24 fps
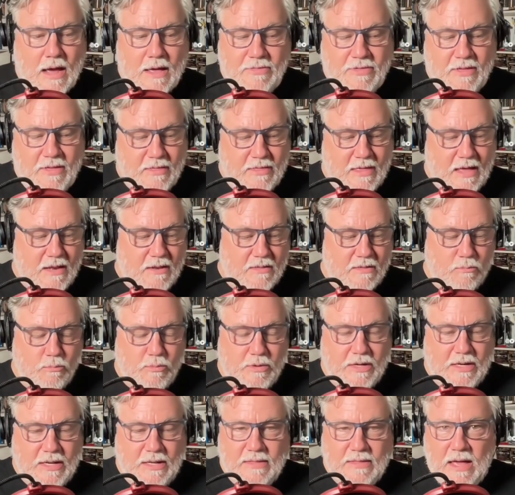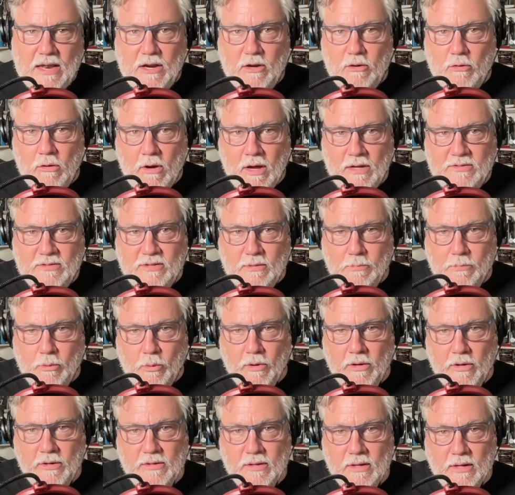think that we need that across the
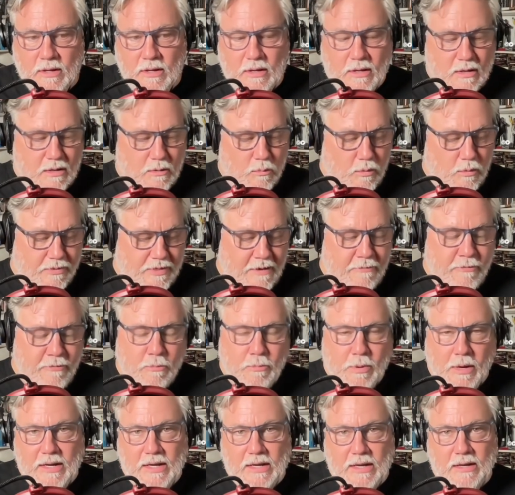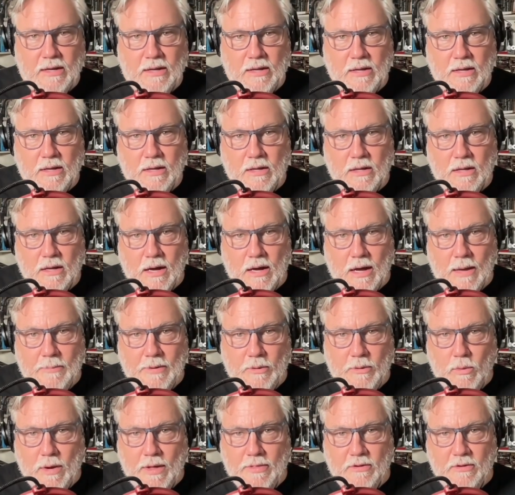board with everybody. I
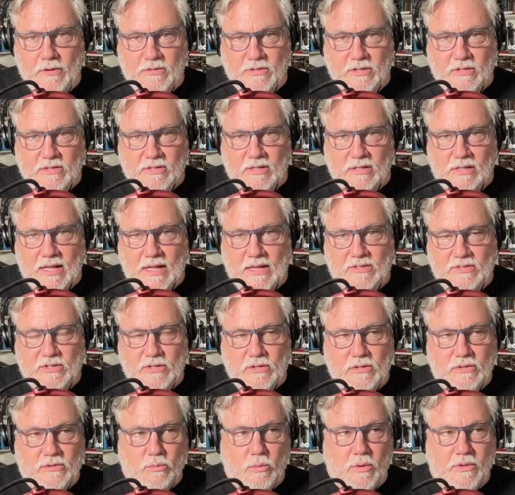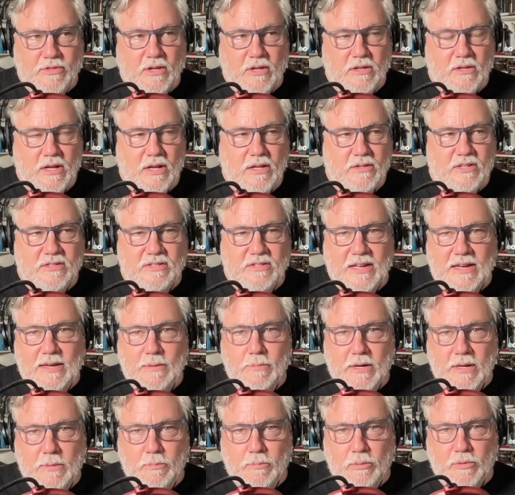mean, whether it's the Celestials, with does
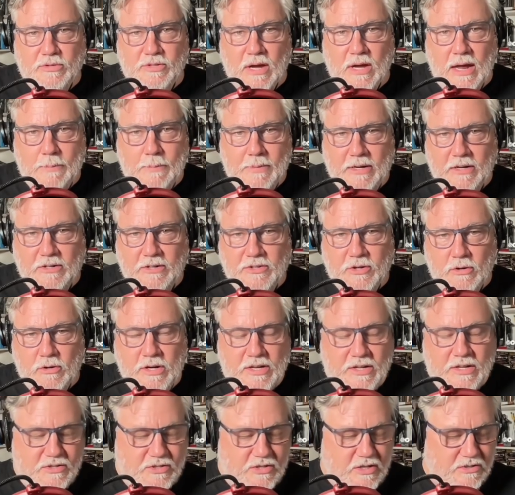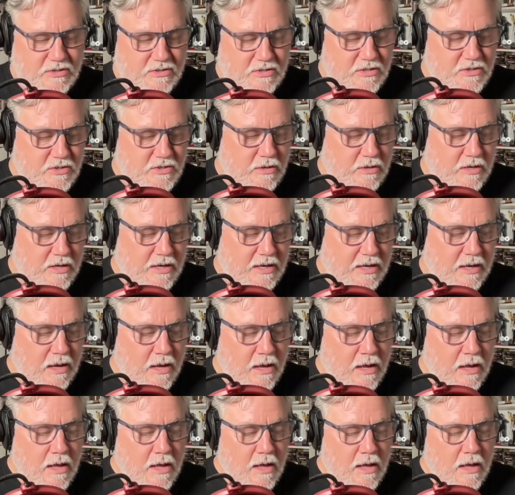anybody preside? I mean, Eternity is just Eternity,
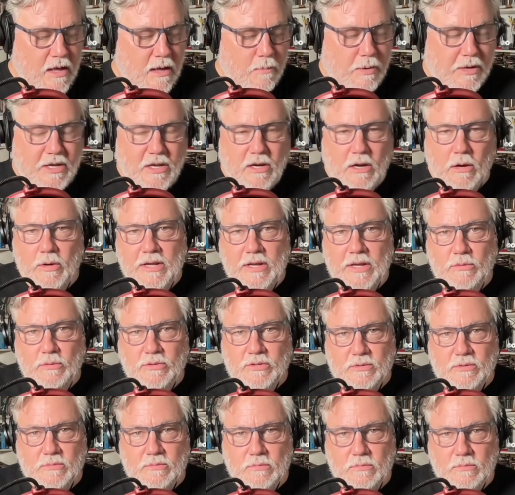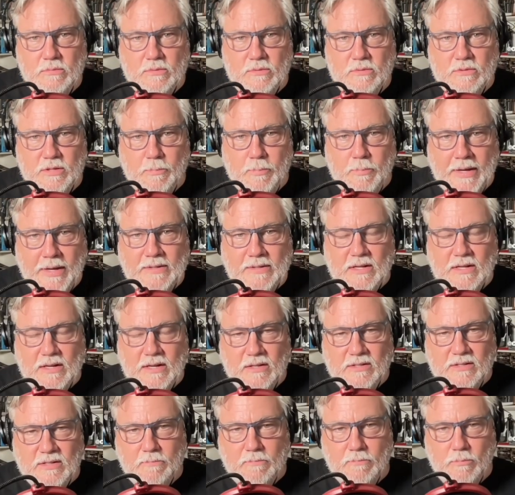but you know, he was depicted
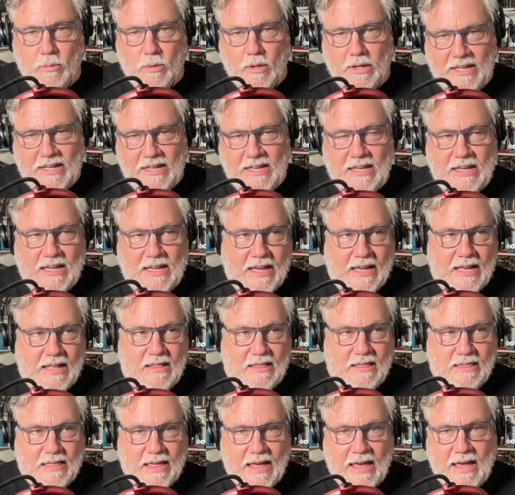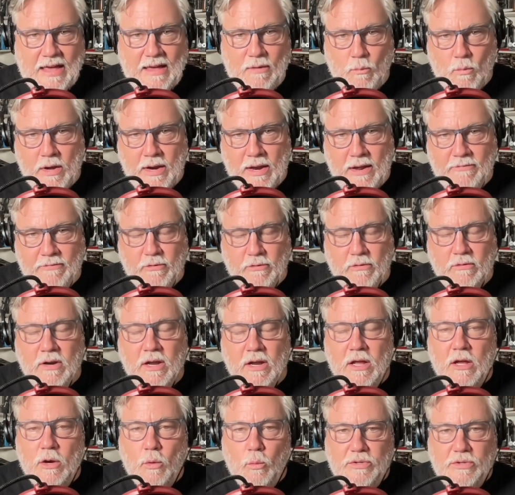as a, well, he, it, they, whatever,
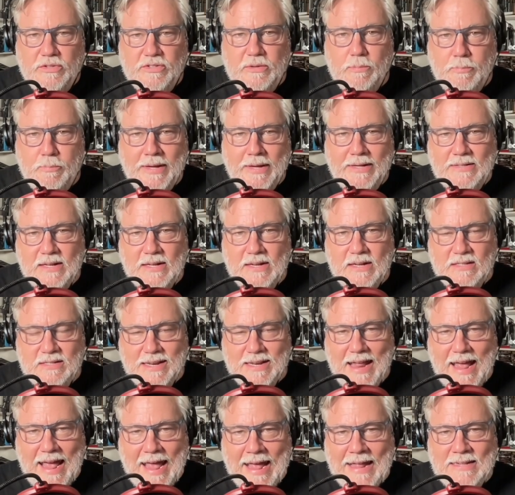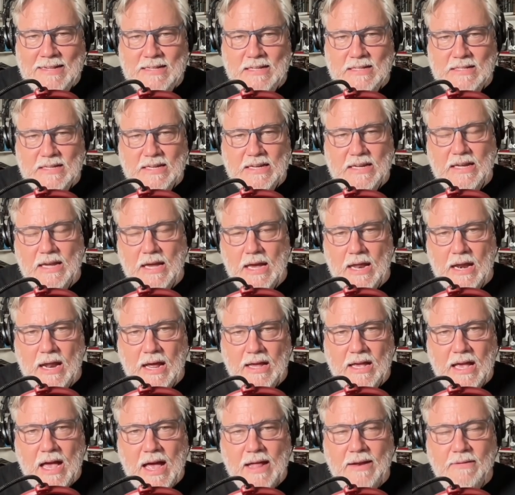was depicted as an entity. And I
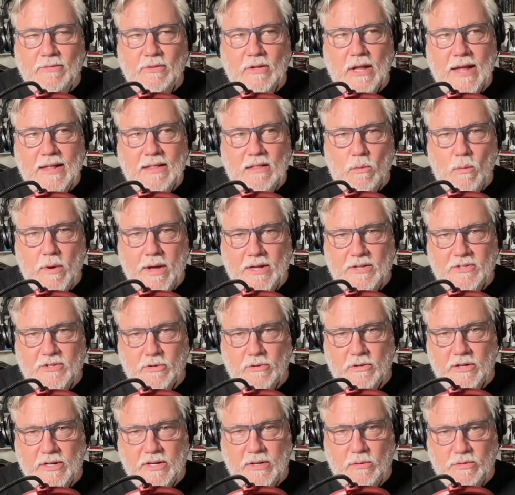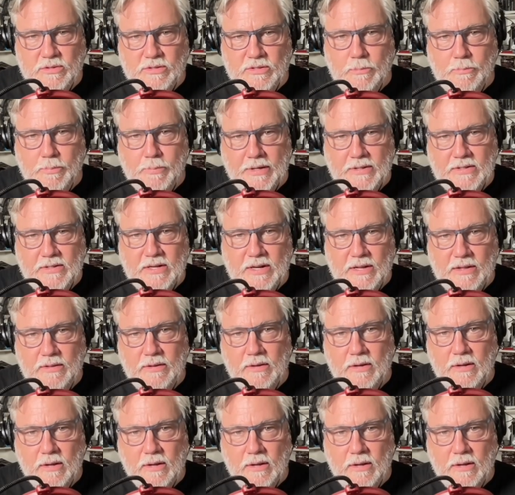kind of like the way Eternity was depicted in